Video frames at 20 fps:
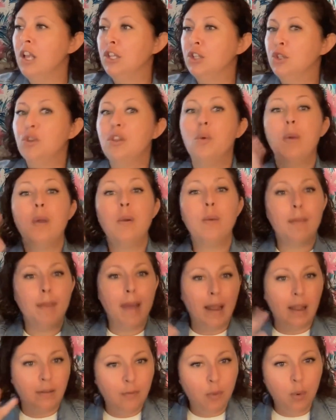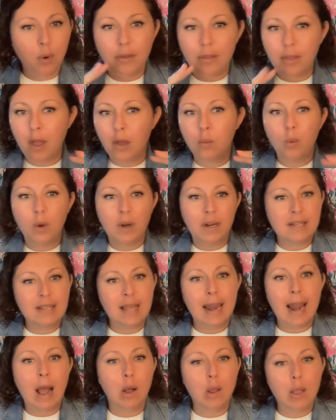So then we went back and forth on what does
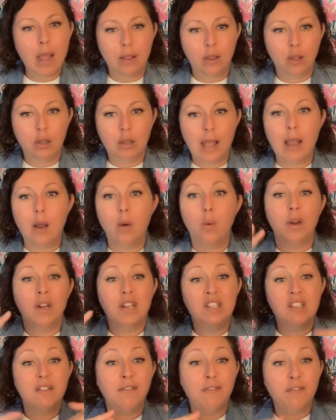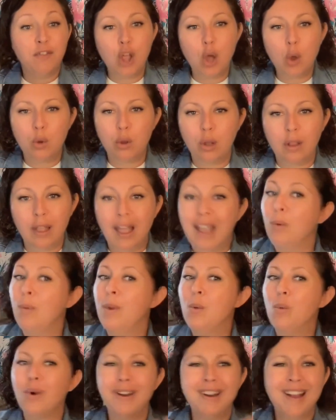that outline look like? What does the flow look like?
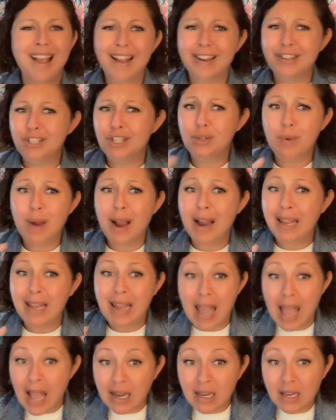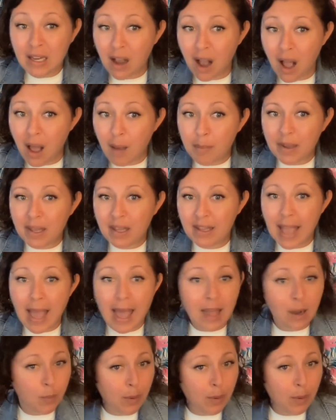We weren't actually writing any copy yet.